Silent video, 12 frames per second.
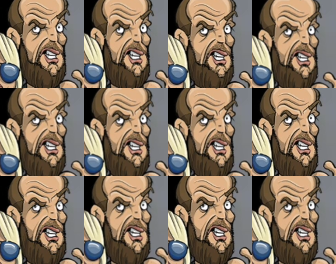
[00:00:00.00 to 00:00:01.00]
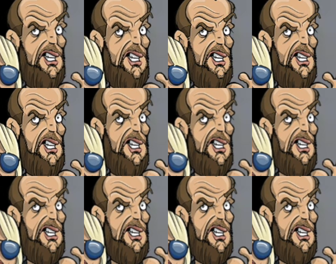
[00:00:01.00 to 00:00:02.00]

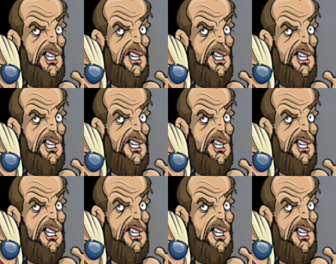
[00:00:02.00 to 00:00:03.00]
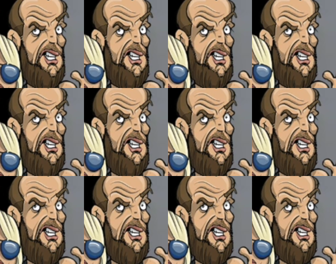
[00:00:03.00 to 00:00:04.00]

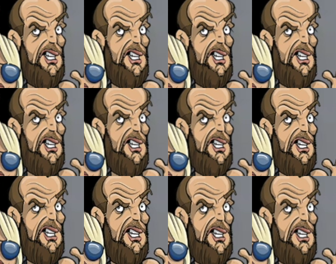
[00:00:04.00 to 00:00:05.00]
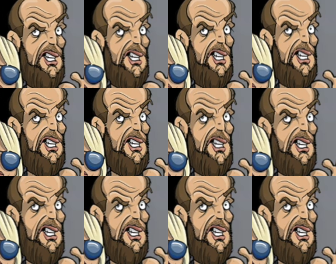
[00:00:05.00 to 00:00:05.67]
(not speaking)